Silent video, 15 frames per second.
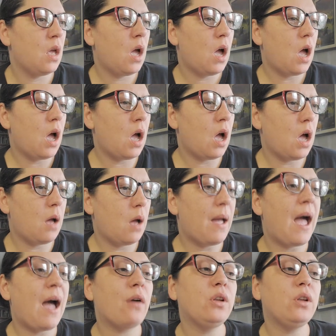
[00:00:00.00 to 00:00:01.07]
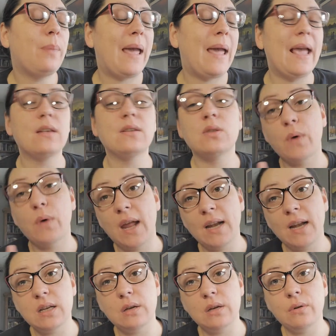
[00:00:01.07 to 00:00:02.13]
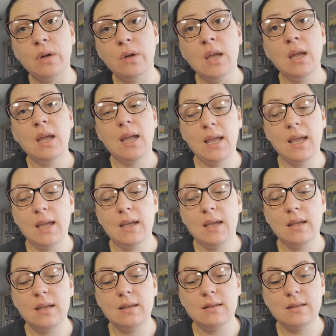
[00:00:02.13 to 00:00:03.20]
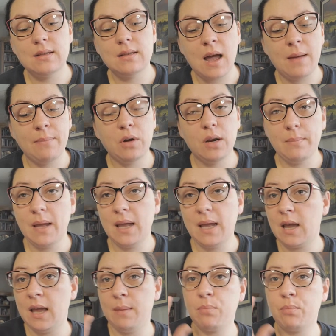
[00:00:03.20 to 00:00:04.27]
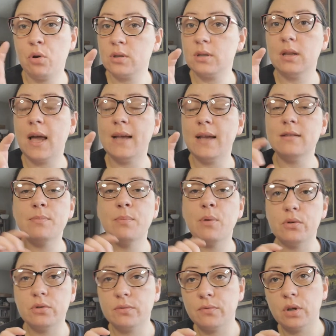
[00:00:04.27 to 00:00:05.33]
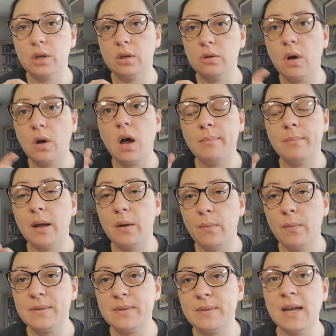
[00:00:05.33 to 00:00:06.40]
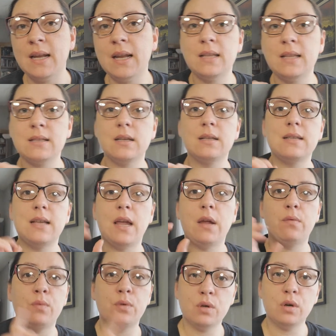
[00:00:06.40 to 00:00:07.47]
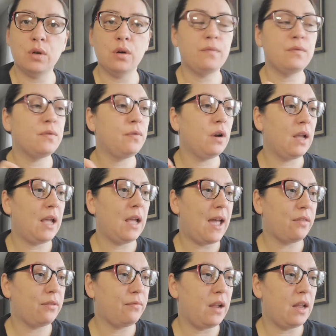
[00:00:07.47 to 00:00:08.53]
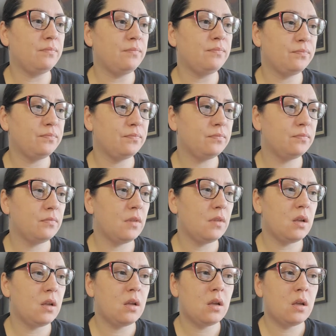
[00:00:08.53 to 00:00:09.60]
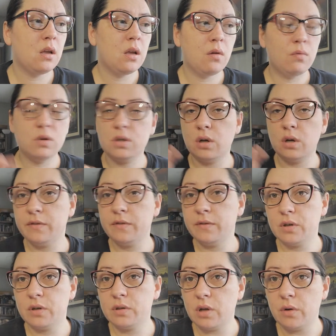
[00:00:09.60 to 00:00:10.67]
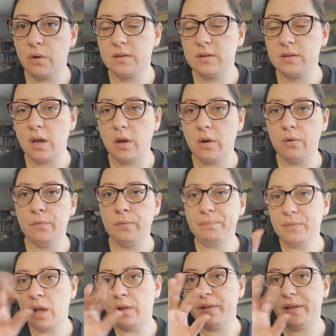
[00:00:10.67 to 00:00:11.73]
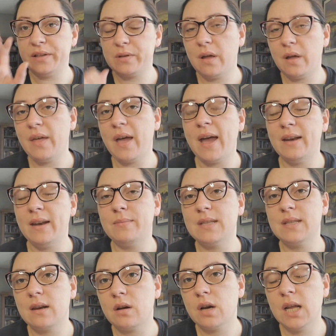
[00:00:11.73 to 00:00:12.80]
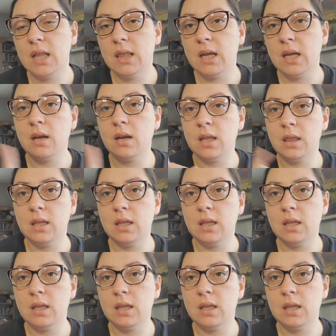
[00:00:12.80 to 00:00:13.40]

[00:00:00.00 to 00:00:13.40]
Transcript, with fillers: Um, how do you pay it? So what I do is I'm going to make a personalized post for you on my website. It's going to say reserved for Catherine, reserved for so-and-so. I'll list all the items that are in there in the